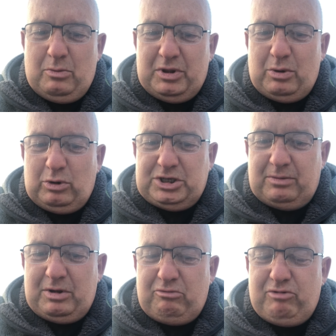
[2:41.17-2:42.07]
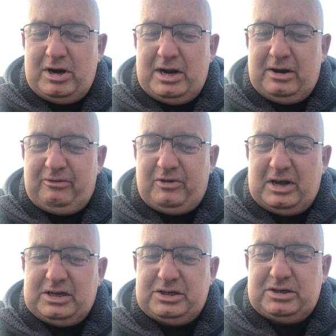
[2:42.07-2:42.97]
But there was something written in her
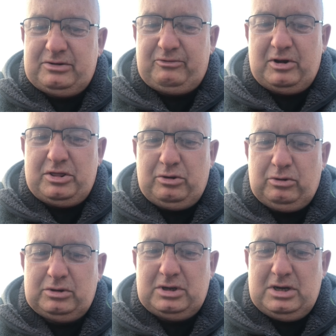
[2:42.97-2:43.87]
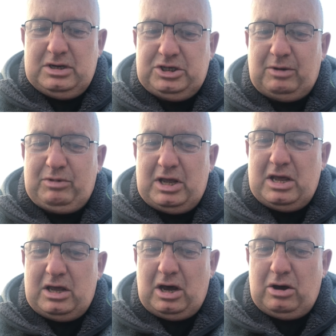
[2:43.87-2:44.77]
face, Fred thought, something
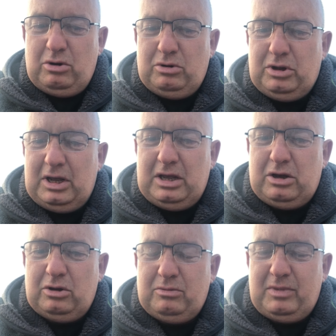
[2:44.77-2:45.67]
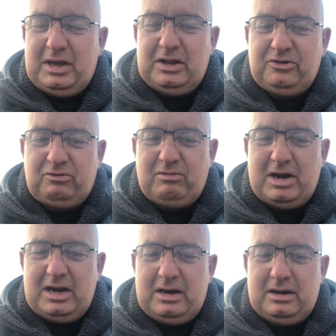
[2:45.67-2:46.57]
in code that he couldn't begin to
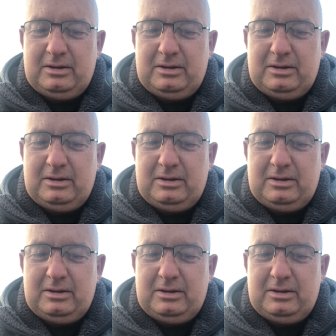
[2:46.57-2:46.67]
read.